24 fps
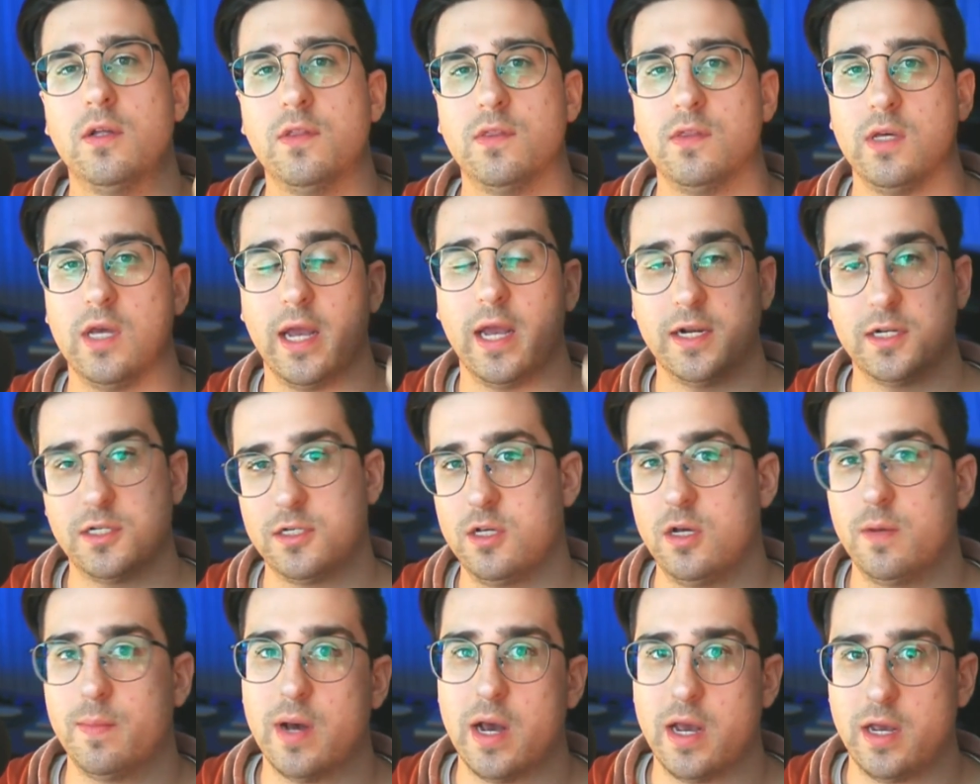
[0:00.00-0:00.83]
the
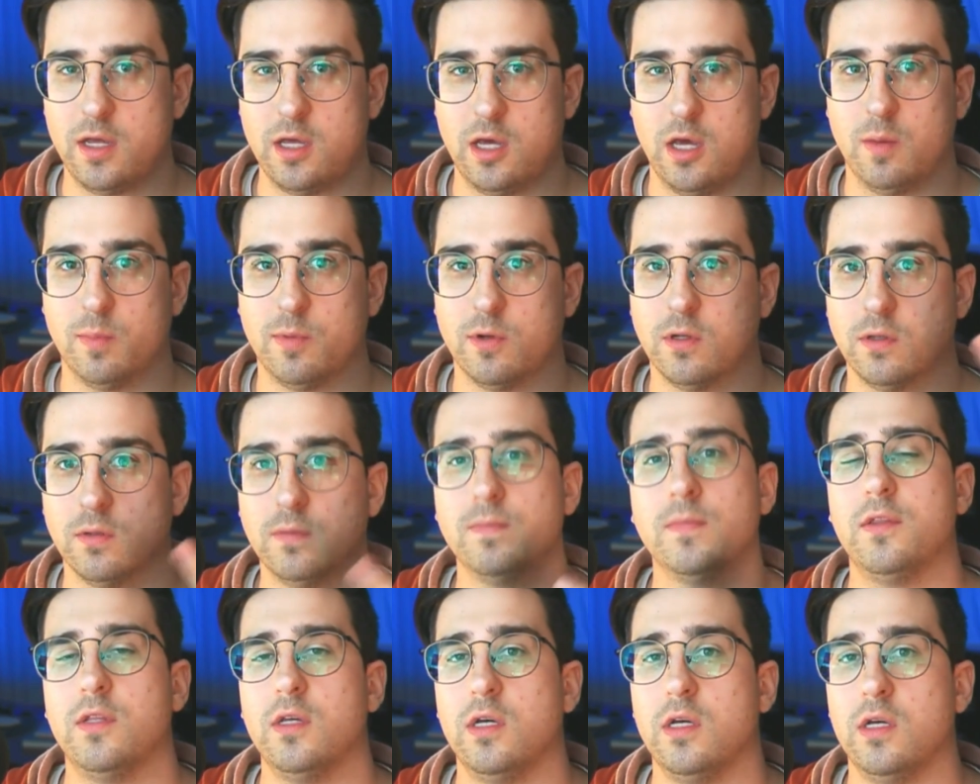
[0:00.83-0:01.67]
HDMI cable,
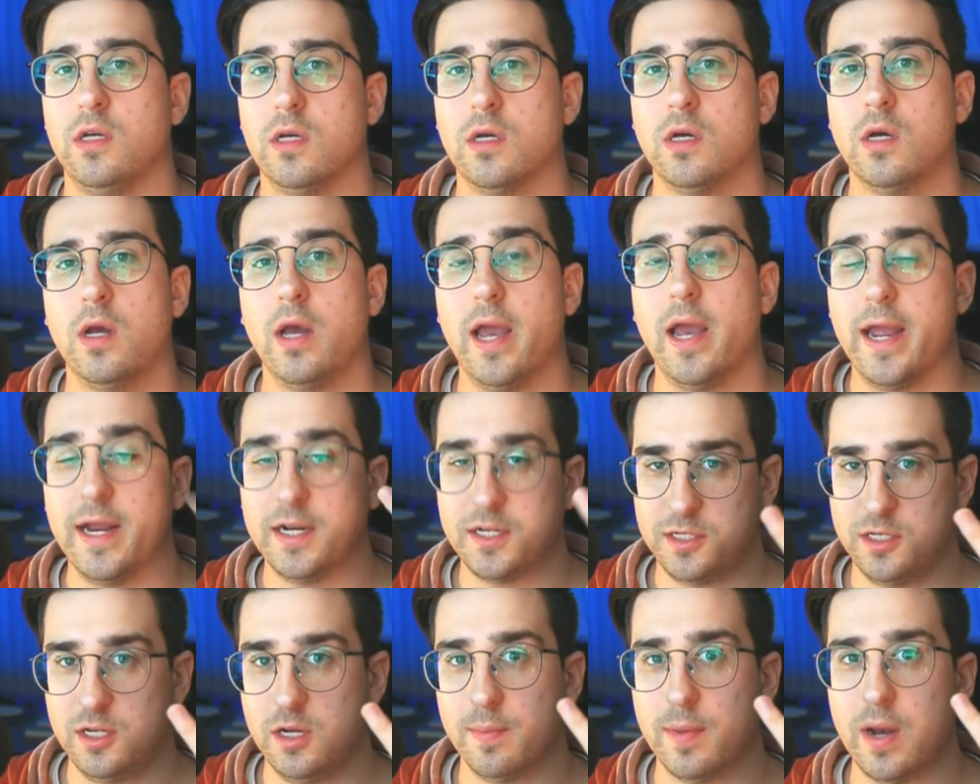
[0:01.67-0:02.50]
the
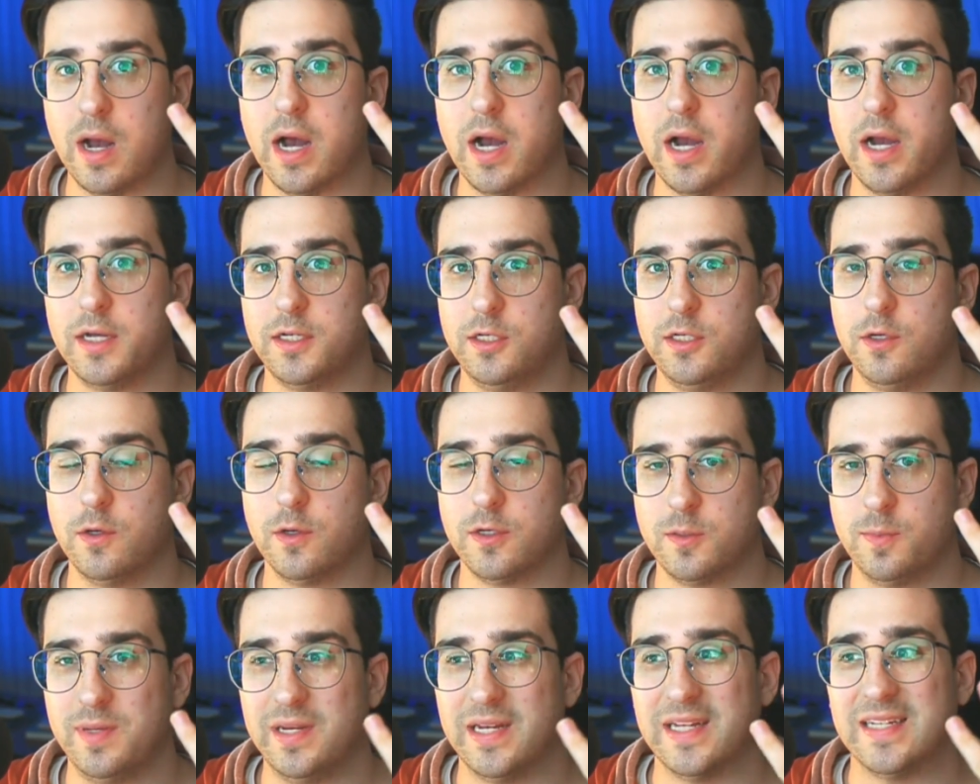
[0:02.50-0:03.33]
HDMI to
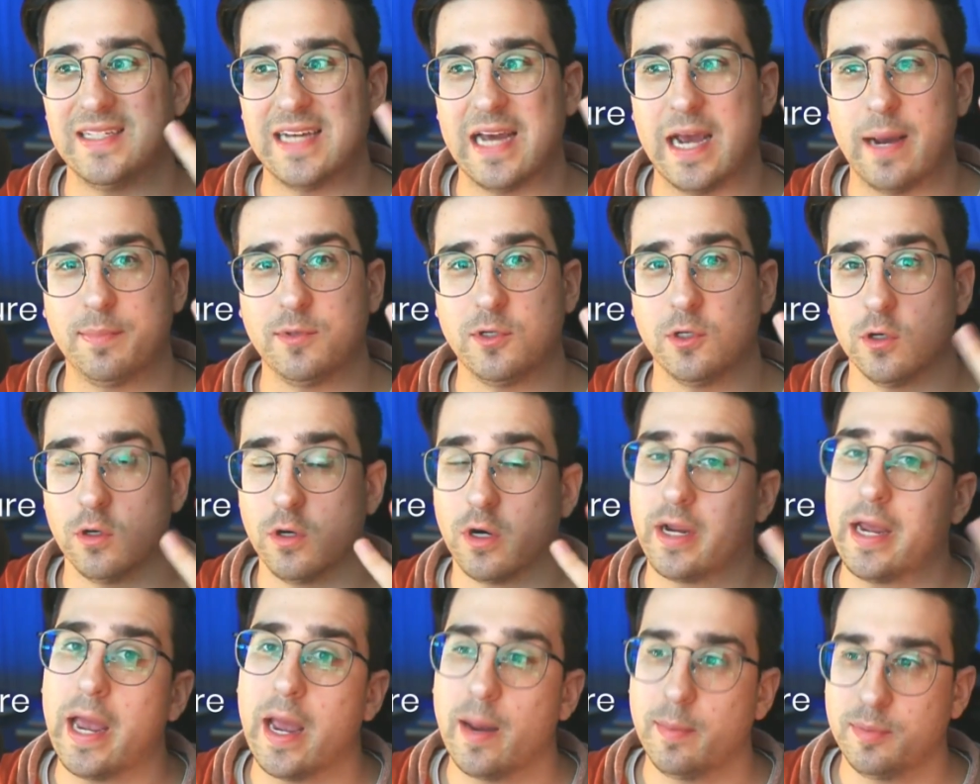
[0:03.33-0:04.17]
USB adapter or
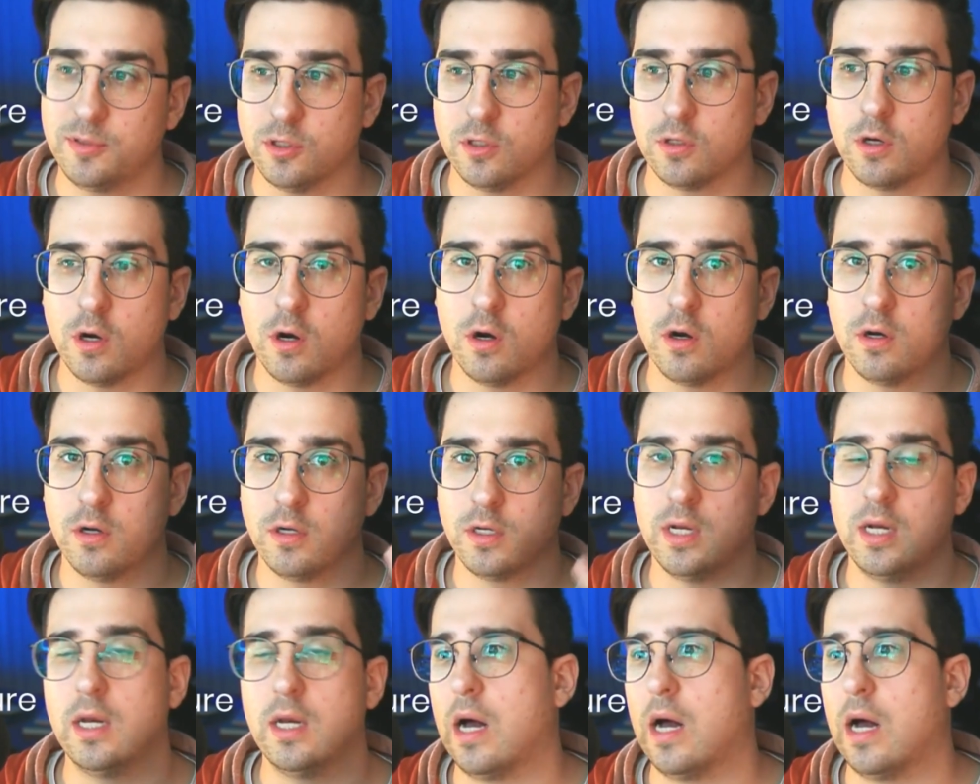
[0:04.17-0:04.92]
capture card,